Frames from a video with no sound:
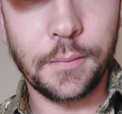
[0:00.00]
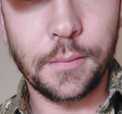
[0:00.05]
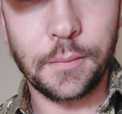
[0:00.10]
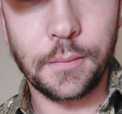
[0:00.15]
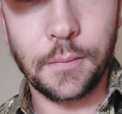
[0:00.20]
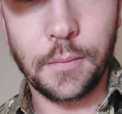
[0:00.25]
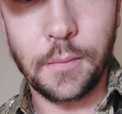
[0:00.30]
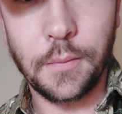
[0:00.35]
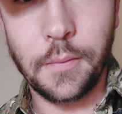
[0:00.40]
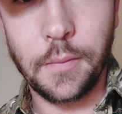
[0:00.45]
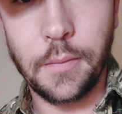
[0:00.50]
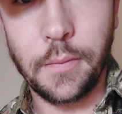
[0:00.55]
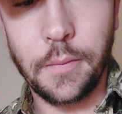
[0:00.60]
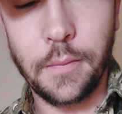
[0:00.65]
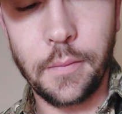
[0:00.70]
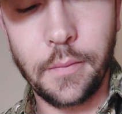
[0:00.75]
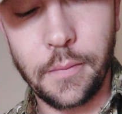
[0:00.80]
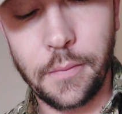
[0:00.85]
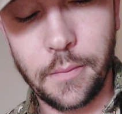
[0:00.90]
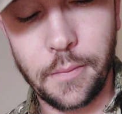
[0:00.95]

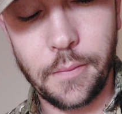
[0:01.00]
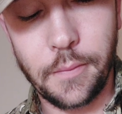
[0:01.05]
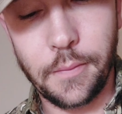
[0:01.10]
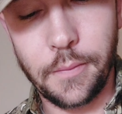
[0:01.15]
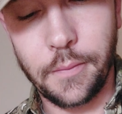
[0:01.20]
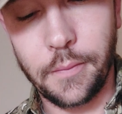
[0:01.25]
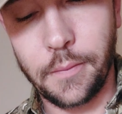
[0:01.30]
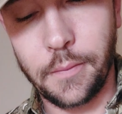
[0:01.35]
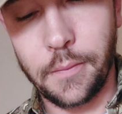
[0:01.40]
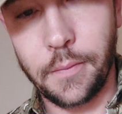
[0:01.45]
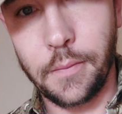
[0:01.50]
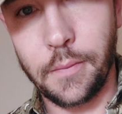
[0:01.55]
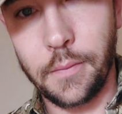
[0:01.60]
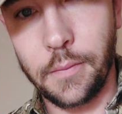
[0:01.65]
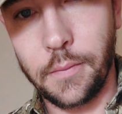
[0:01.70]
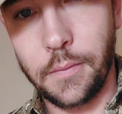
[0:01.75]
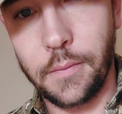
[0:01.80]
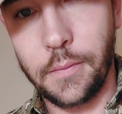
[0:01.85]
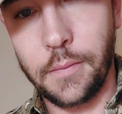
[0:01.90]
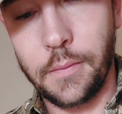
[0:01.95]

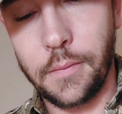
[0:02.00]
Nobody speaks.